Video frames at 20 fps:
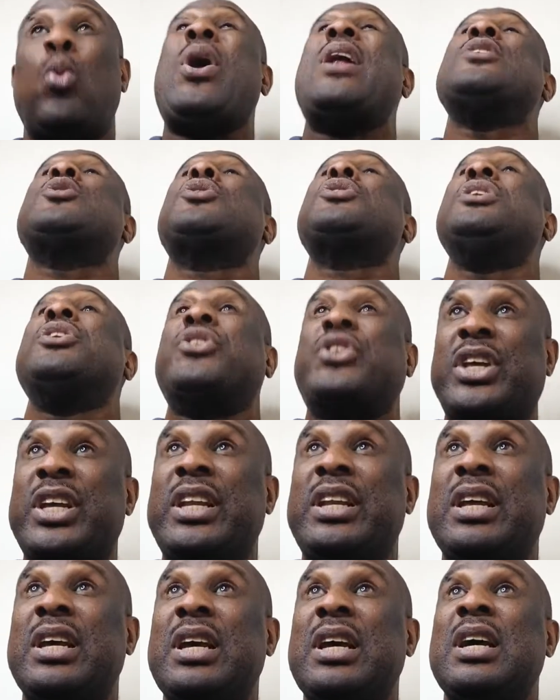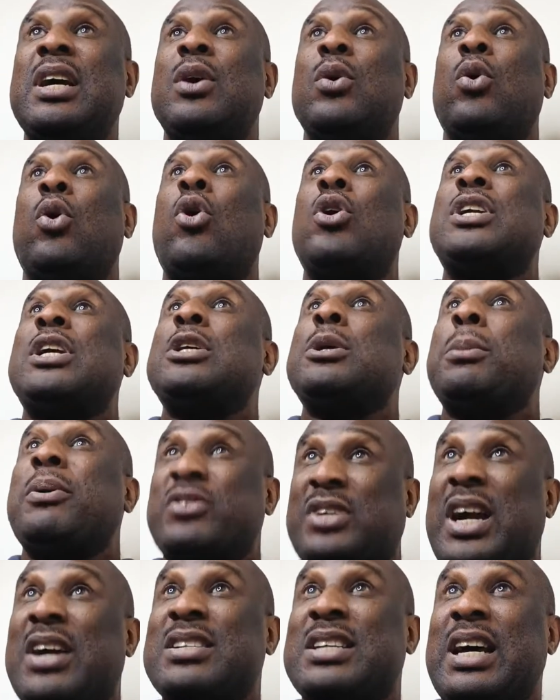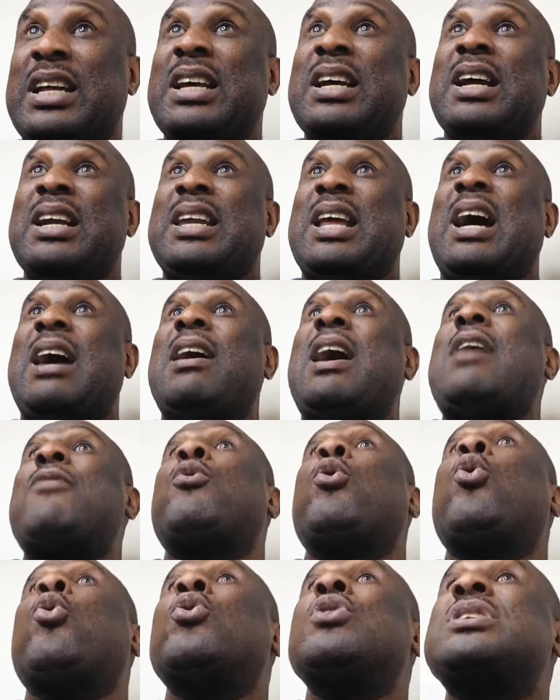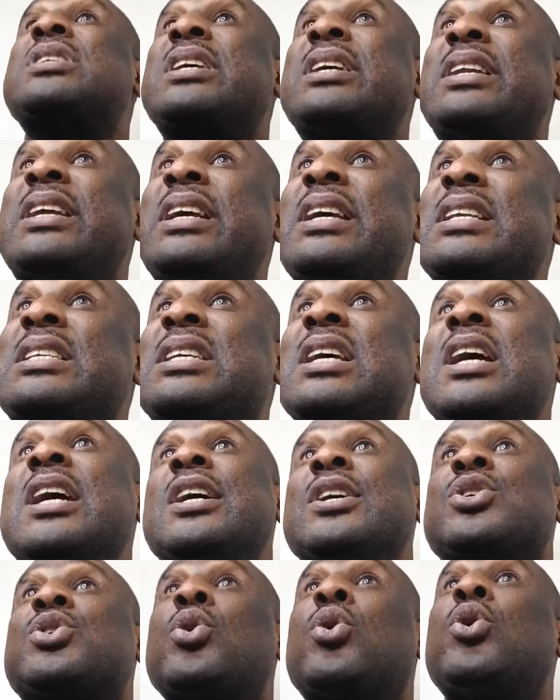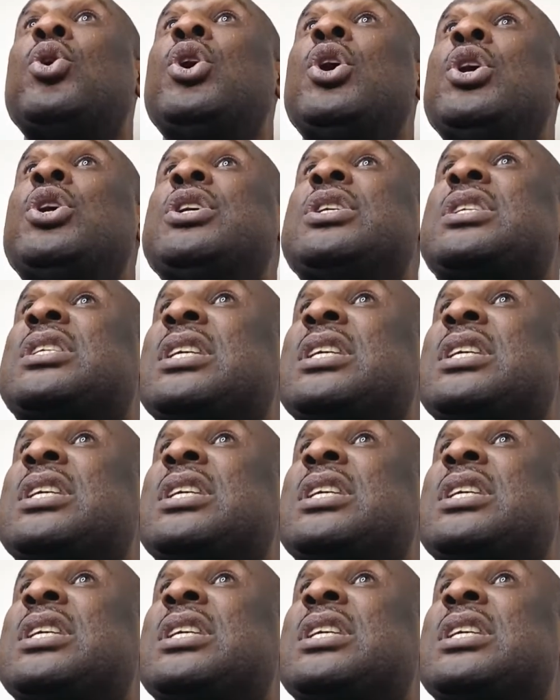wearing such a thing. All types of trousers that have holes in it. So, you